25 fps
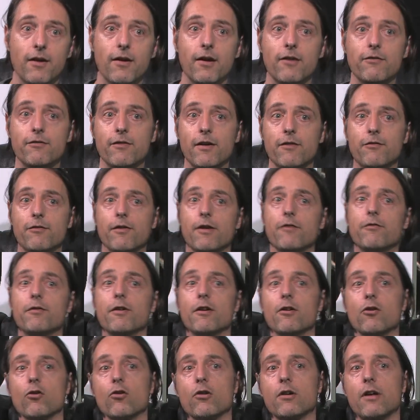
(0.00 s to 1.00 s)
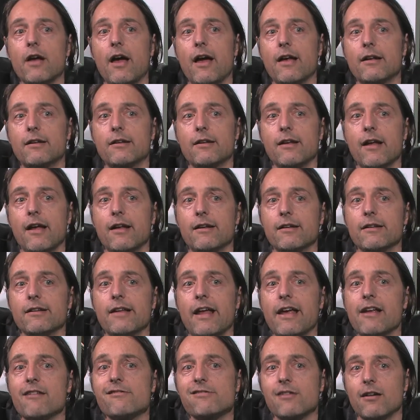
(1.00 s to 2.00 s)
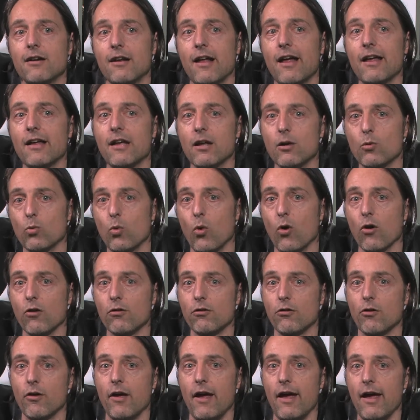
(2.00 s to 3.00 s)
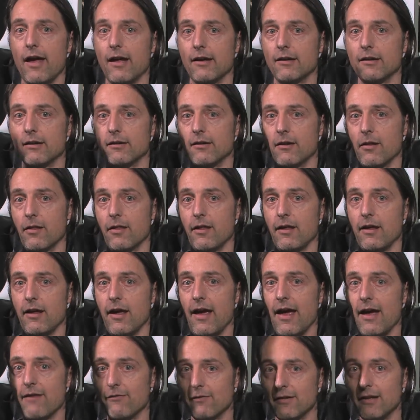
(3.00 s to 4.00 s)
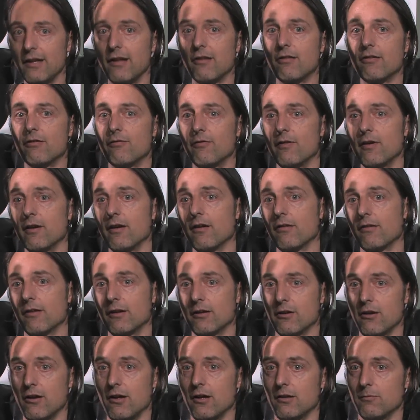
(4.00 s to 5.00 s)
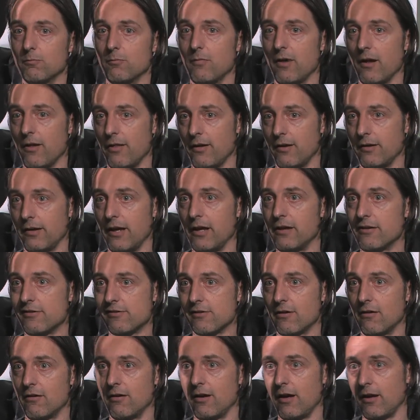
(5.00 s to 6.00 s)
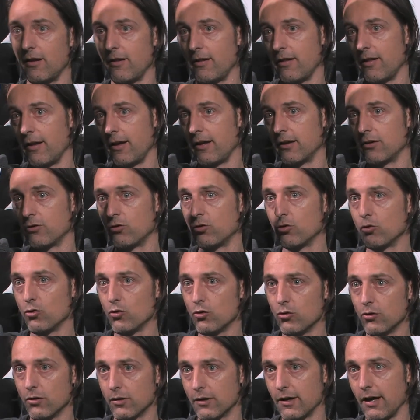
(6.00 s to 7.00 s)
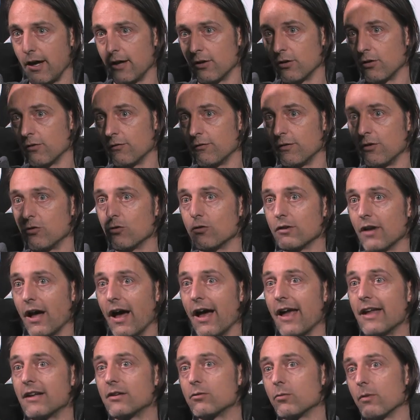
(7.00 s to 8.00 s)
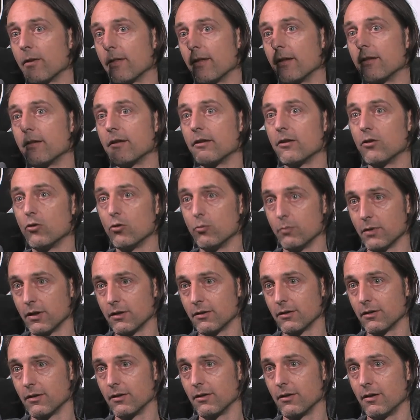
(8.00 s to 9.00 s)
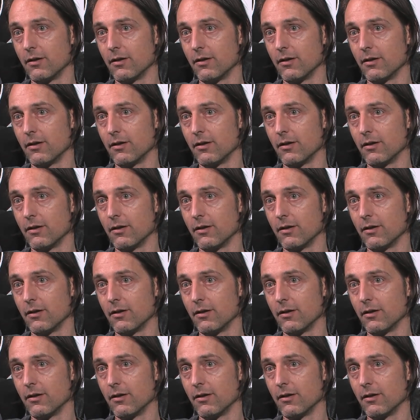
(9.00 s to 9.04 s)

If you look at nature like it was, you had the heavenly spheres and you had Mother Nature, and they two kind of unite within the human